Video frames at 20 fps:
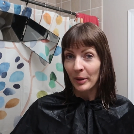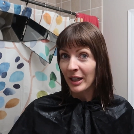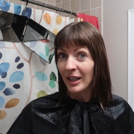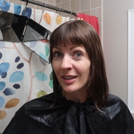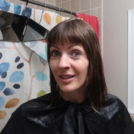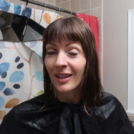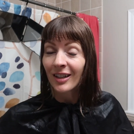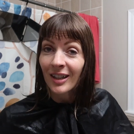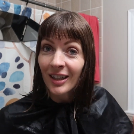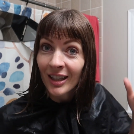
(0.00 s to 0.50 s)

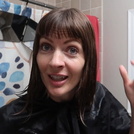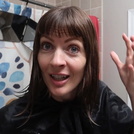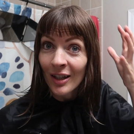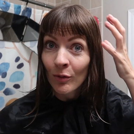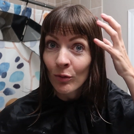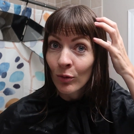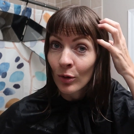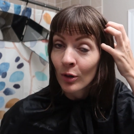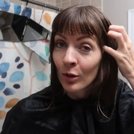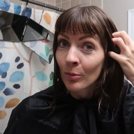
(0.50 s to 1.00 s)
because they're gonna
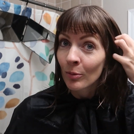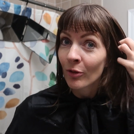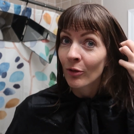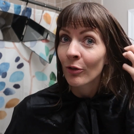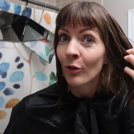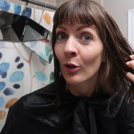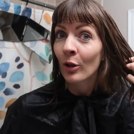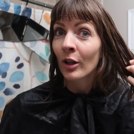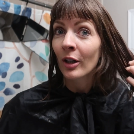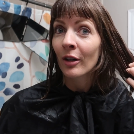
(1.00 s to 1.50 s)
need room
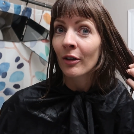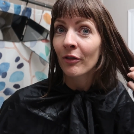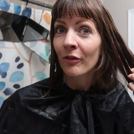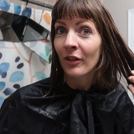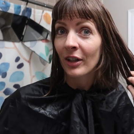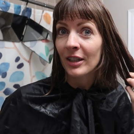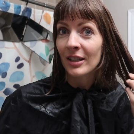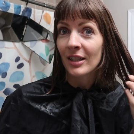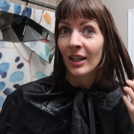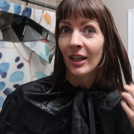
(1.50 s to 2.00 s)
for
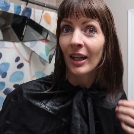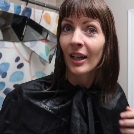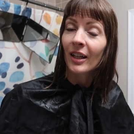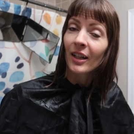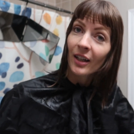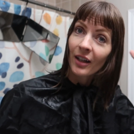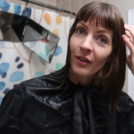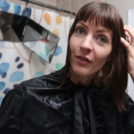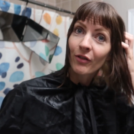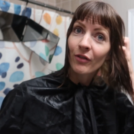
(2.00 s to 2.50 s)
fixing it
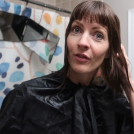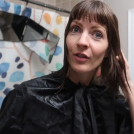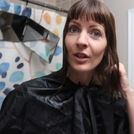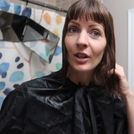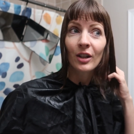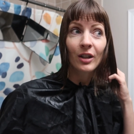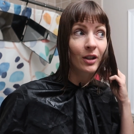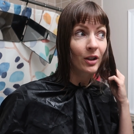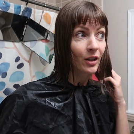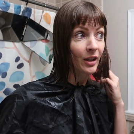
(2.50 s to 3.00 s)

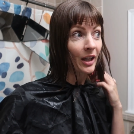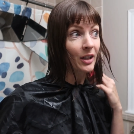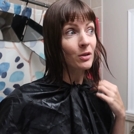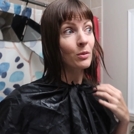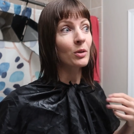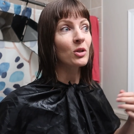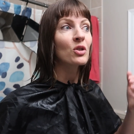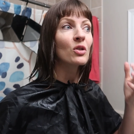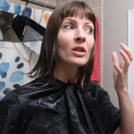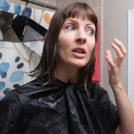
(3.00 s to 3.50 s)
if that's
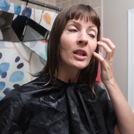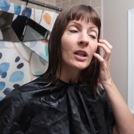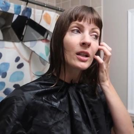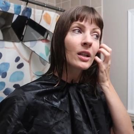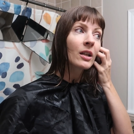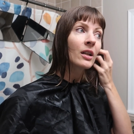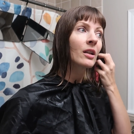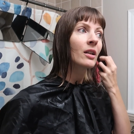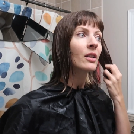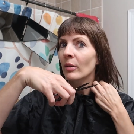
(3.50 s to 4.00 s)
what you
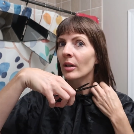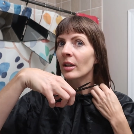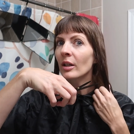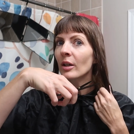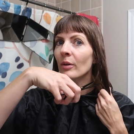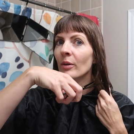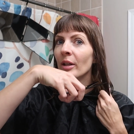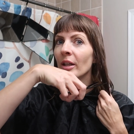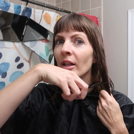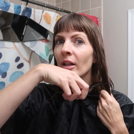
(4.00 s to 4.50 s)
need. We're gonna
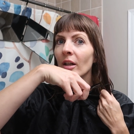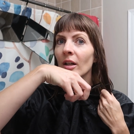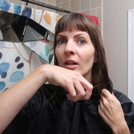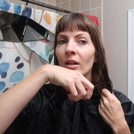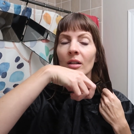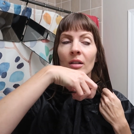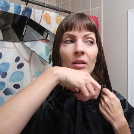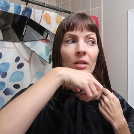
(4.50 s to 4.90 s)
go here.